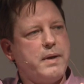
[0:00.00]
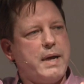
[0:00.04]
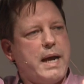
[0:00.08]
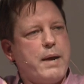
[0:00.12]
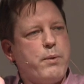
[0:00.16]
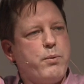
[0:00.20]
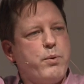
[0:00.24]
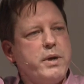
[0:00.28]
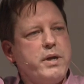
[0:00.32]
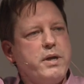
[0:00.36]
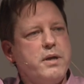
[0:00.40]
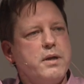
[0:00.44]

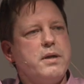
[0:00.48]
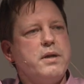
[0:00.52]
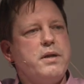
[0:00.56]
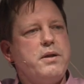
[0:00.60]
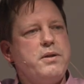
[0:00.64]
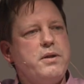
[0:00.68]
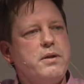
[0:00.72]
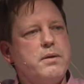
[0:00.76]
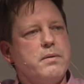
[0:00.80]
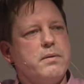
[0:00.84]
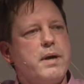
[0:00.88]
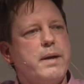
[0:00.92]
what are you going to
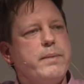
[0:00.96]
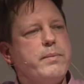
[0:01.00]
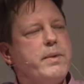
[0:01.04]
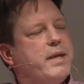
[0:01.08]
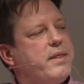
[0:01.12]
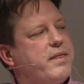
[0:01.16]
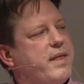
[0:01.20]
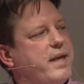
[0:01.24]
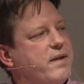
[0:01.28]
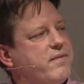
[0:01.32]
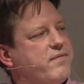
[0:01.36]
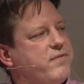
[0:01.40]
do? I mean,
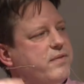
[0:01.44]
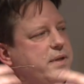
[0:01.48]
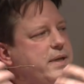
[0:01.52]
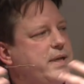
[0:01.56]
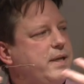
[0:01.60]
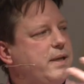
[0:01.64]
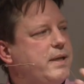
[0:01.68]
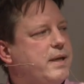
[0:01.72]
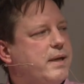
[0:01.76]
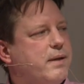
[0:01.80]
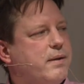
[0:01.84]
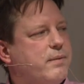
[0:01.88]

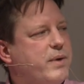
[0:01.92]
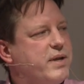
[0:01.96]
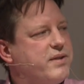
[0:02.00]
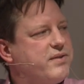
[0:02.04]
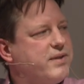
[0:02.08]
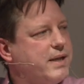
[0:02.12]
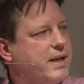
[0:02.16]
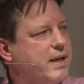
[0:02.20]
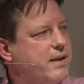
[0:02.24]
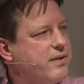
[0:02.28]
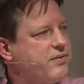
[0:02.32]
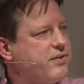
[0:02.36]
thankfully,
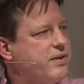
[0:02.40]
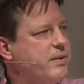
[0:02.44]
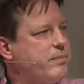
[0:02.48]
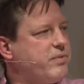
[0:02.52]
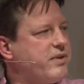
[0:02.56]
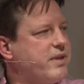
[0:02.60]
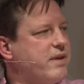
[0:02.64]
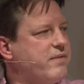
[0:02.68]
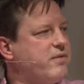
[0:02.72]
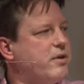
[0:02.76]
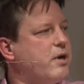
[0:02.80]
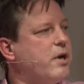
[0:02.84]
Westinghouse seems
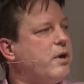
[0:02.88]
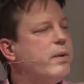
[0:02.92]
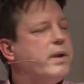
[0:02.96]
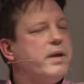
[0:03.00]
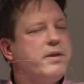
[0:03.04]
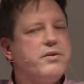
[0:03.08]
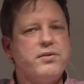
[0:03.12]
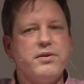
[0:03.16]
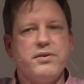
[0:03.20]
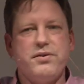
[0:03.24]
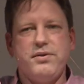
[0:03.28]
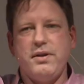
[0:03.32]
to have no
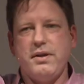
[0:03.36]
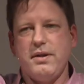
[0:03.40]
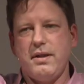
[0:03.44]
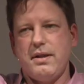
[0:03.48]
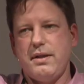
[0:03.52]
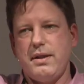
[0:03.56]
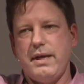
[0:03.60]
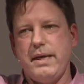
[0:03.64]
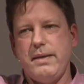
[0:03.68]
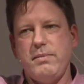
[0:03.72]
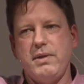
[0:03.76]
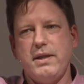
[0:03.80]
interest in
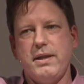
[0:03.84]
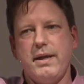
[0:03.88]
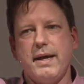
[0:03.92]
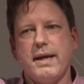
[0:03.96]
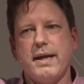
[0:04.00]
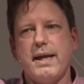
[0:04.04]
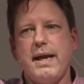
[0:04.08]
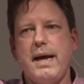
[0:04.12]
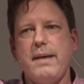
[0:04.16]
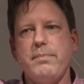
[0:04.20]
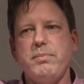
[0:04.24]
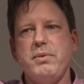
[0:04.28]
claiming
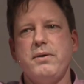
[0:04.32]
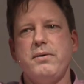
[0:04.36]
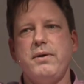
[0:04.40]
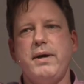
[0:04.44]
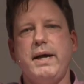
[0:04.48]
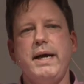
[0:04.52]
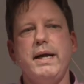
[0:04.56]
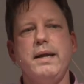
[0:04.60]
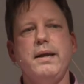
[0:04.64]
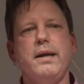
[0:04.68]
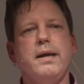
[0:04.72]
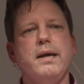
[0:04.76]
that
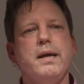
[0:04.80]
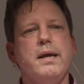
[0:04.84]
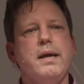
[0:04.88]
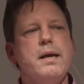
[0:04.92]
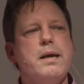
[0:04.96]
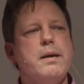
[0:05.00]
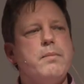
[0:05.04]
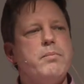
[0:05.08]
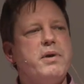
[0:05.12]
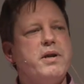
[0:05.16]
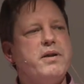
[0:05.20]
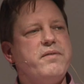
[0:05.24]
copyright.
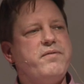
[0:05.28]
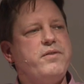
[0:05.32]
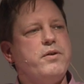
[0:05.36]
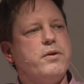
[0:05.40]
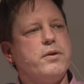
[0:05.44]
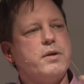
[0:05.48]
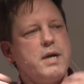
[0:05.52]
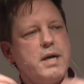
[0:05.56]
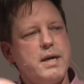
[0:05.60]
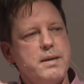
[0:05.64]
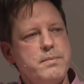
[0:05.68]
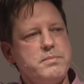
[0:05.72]
But if you
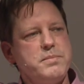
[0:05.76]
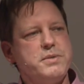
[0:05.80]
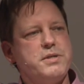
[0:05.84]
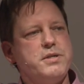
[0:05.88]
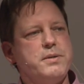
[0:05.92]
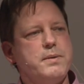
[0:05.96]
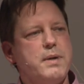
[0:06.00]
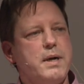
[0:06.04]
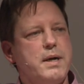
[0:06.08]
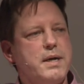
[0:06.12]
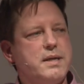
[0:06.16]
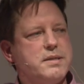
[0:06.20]
come
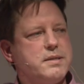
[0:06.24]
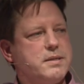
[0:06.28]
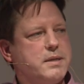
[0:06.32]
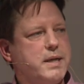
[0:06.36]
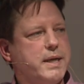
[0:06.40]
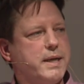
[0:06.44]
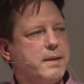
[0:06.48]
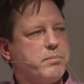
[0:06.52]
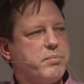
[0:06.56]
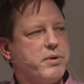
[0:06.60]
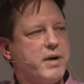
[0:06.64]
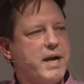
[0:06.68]
to us,
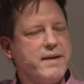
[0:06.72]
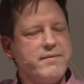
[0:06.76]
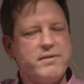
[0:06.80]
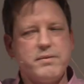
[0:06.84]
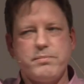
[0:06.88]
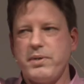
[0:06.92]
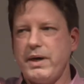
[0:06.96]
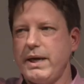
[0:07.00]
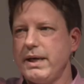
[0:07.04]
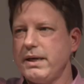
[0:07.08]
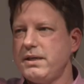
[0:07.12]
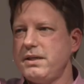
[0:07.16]
like a
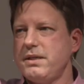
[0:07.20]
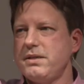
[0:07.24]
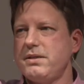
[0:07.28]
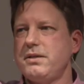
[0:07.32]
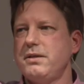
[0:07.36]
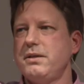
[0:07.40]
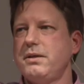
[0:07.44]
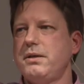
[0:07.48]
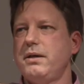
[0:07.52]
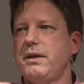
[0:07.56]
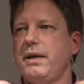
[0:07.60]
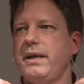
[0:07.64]
private
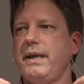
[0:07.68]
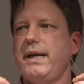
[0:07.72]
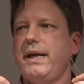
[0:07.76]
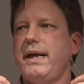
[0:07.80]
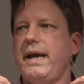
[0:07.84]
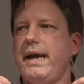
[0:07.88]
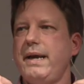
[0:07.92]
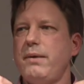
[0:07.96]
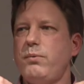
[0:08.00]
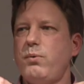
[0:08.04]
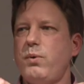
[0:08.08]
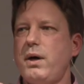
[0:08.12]
practitioner,
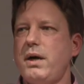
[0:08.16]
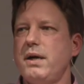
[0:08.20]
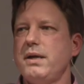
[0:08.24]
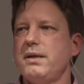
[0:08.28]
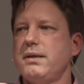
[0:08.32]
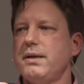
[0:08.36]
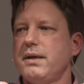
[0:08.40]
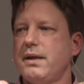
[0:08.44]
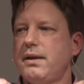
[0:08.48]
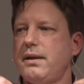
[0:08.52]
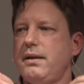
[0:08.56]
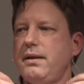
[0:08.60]
and
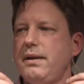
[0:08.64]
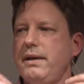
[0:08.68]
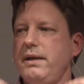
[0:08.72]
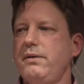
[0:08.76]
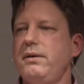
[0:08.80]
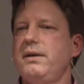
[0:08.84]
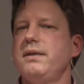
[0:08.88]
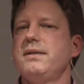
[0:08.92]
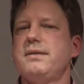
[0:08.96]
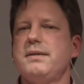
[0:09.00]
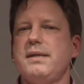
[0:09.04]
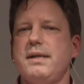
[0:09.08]
want
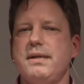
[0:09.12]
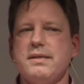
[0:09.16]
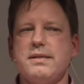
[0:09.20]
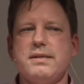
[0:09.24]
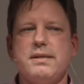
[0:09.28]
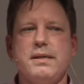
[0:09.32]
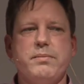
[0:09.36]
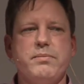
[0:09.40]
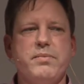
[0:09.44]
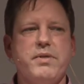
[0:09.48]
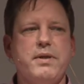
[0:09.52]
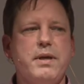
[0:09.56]
clearance on
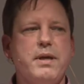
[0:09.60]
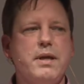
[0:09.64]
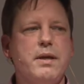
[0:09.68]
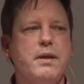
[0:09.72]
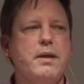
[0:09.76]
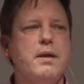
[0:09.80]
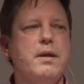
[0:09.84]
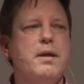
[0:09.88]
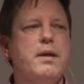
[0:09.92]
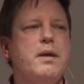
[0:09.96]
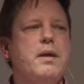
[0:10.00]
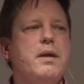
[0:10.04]

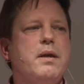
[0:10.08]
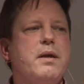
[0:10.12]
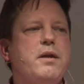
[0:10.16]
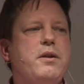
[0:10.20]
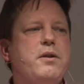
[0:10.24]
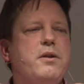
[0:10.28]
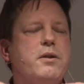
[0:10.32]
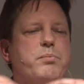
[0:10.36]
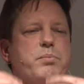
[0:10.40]
something, you're